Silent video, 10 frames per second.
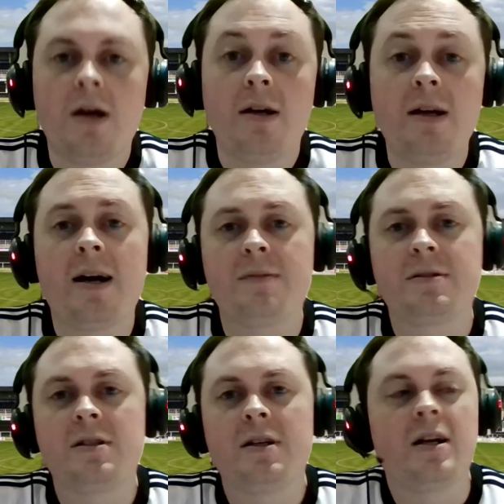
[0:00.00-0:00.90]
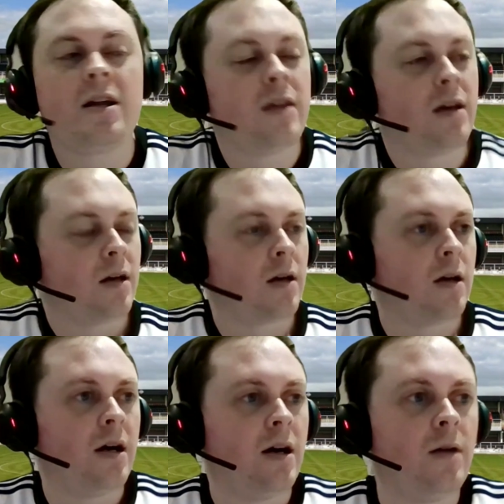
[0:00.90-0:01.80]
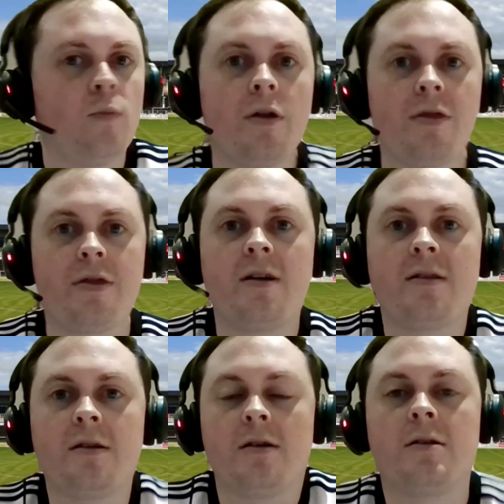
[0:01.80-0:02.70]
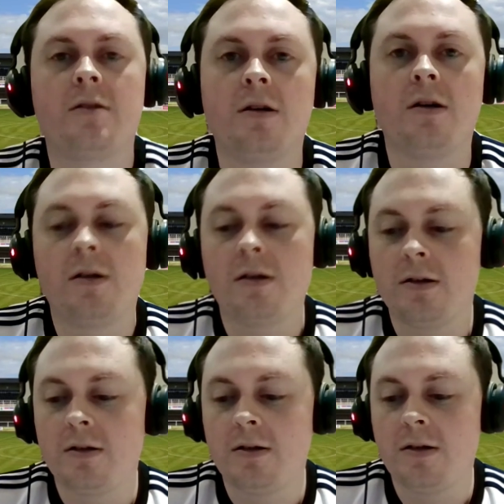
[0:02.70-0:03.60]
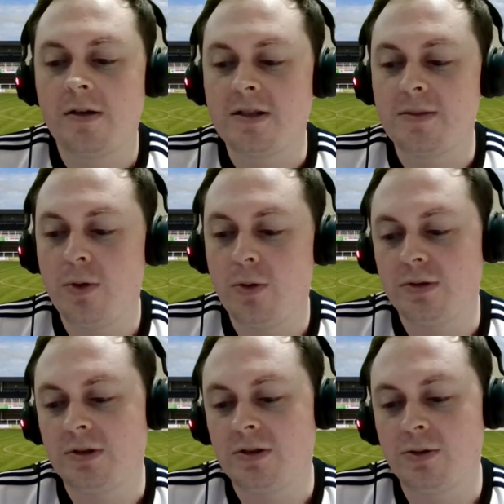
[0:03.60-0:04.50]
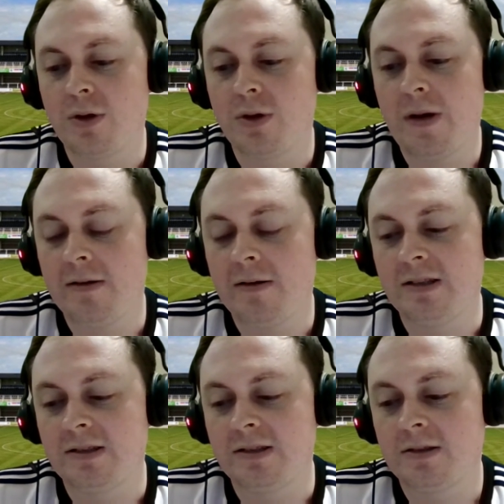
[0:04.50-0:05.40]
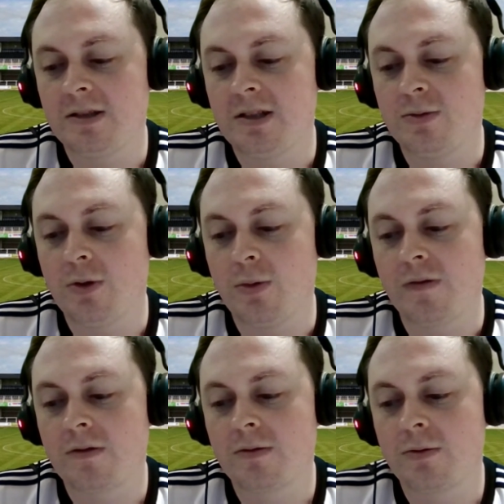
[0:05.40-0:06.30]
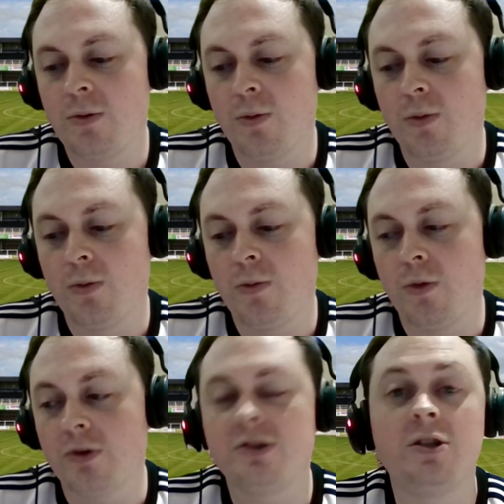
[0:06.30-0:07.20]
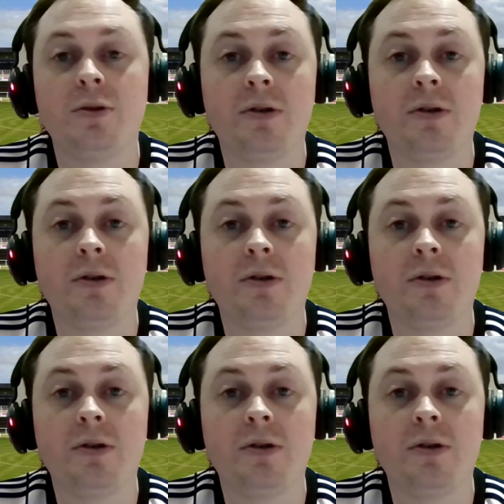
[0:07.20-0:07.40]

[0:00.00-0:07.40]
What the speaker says: Yeah, absolutely. And I think one thing that I think it's important to talk about is what we want to do in the